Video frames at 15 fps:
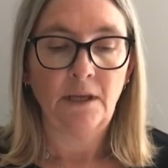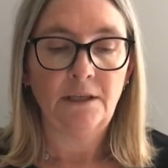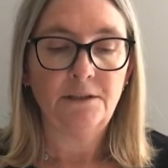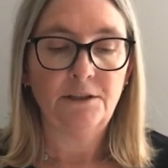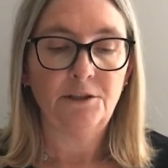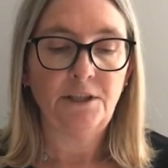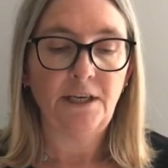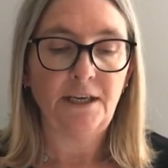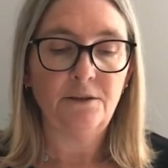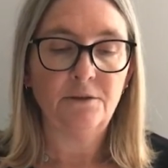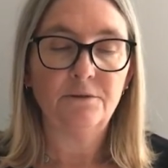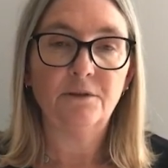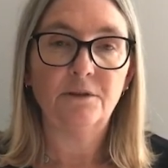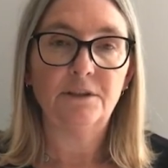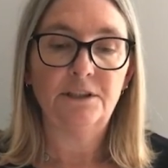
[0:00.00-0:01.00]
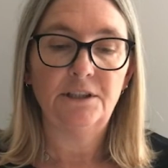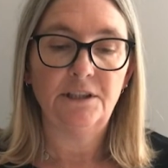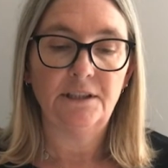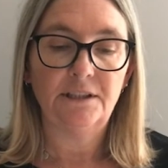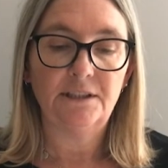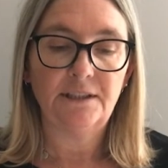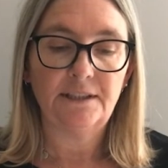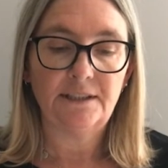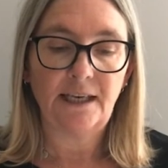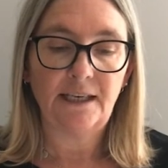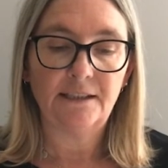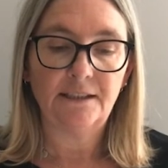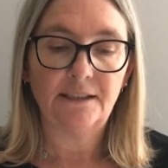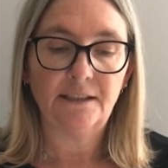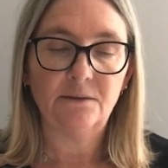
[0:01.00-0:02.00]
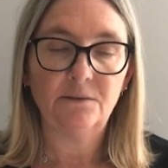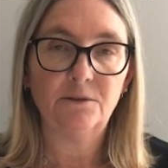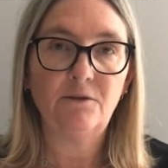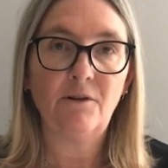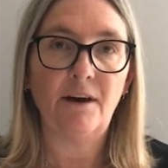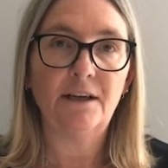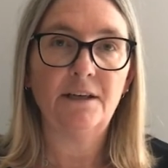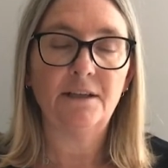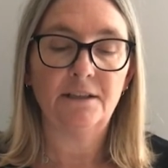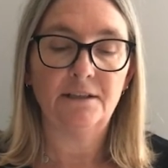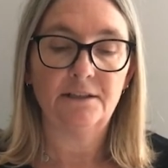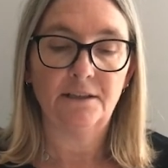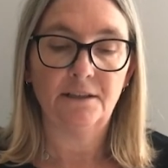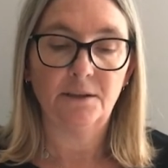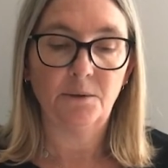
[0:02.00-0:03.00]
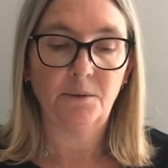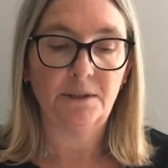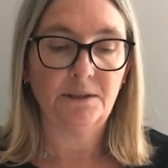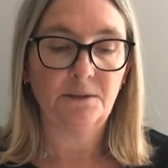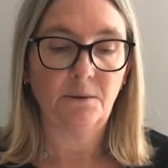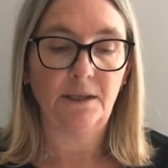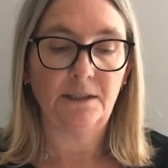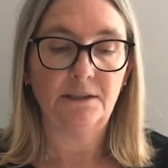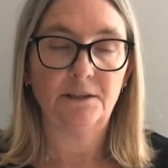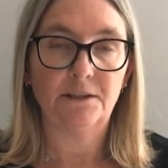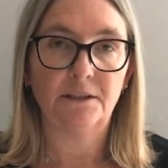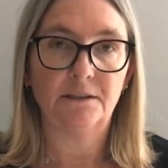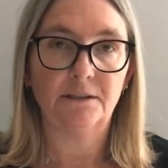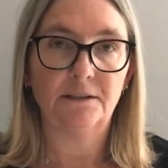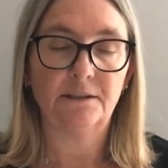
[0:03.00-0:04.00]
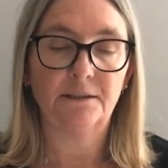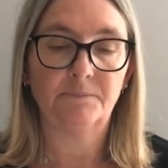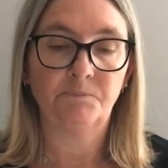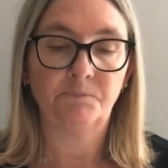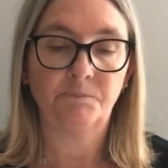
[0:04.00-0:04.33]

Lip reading: To check your knowledge and understanding, try and answer the quiz questions.